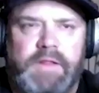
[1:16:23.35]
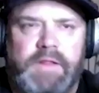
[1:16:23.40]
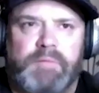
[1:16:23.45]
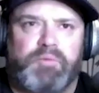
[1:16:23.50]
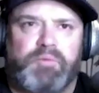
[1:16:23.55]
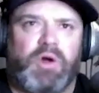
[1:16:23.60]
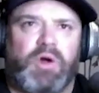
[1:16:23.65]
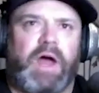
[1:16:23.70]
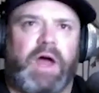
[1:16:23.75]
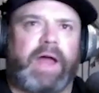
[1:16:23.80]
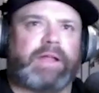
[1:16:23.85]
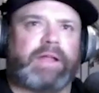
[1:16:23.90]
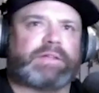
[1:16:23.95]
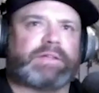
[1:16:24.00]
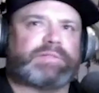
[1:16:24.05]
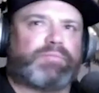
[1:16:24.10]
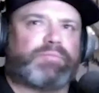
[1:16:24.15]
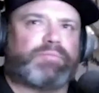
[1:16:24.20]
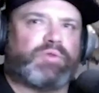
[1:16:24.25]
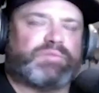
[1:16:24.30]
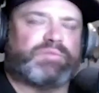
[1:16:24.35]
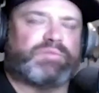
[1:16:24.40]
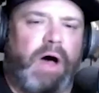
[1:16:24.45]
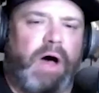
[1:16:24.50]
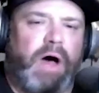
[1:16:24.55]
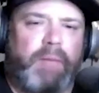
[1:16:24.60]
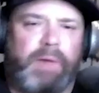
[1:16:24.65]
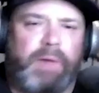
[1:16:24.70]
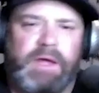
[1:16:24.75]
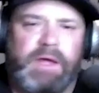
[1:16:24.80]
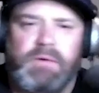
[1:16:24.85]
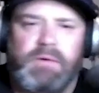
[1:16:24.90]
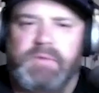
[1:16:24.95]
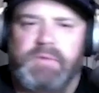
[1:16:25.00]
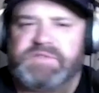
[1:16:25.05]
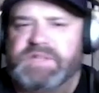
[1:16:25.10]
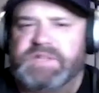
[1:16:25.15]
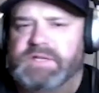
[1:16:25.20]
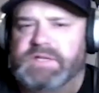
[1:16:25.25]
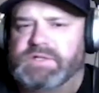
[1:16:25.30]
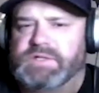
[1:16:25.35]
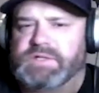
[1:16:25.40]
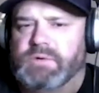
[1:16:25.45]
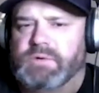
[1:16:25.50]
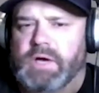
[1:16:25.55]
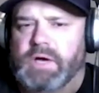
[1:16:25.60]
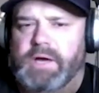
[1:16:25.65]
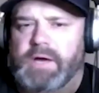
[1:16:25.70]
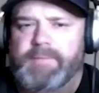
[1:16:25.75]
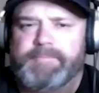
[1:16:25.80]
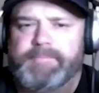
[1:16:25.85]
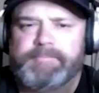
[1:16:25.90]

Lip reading: Pride was bought by UFC too, right?